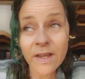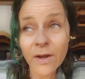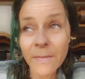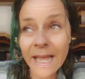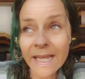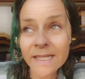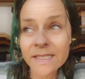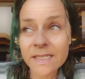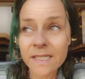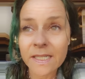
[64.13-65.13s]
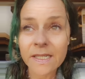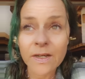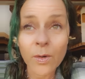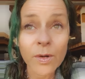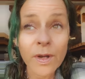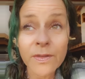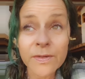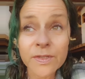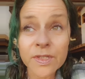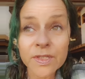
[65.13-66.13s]
our mind, or
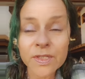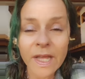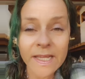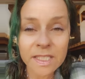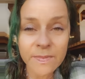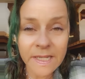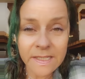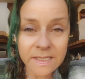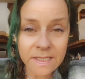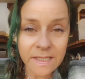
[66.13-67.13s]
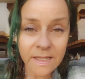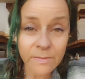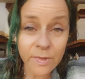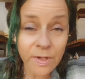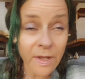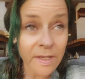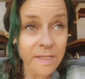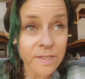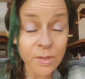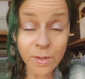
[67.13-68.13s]
other just aspects that we're not
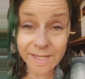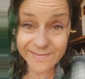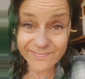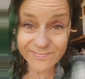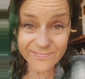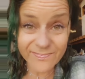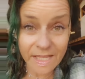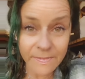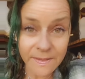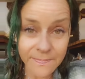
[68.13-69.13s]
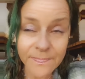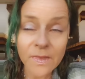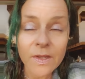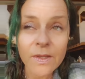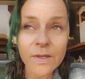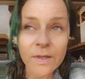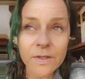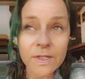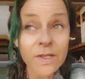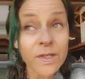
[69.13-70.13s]
enjoying, maybe.
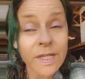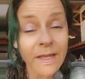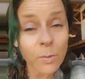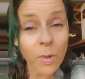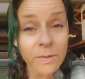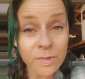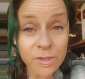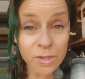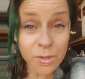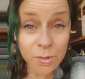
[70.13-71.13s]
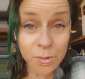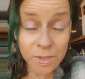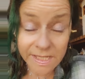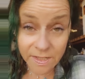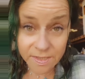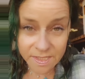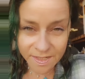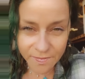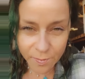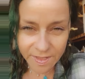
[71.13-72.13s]
To look at what we're tuning
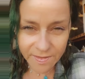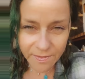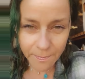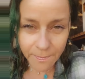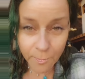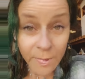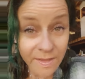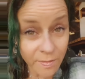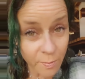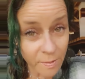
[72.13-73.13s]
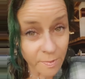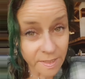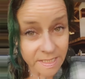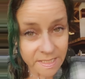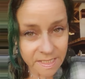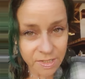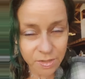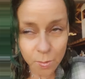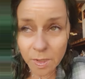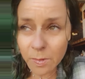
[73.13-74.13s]
ourselves with what we're listening
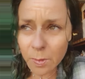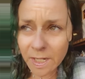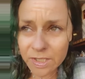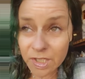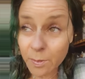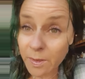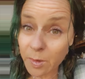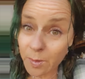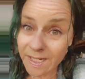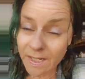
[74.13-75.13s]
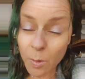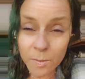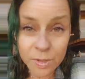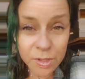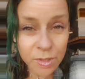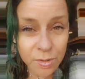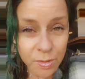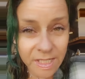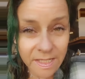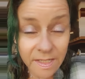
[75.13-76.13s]
to, what we're watching, what we're reading, what we're
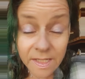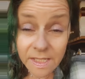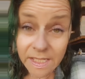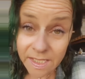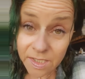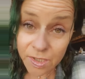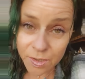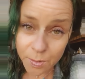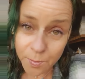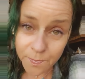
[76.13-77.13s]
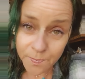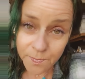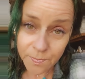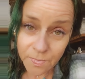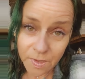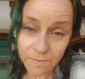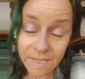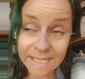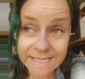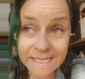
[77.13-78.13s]
tuning into,
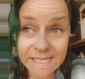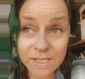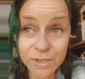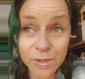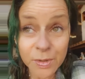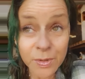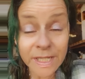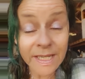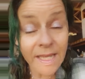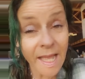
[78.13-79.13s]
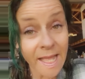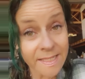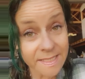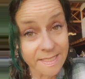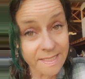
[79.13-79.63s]
because it is tuning us,